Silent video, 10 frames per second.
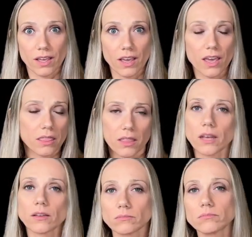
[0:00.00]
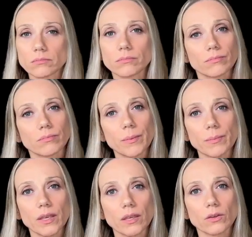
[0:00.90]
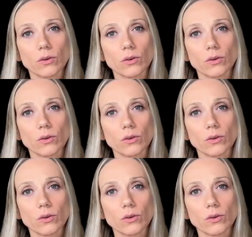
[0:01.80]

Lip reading: and then maybe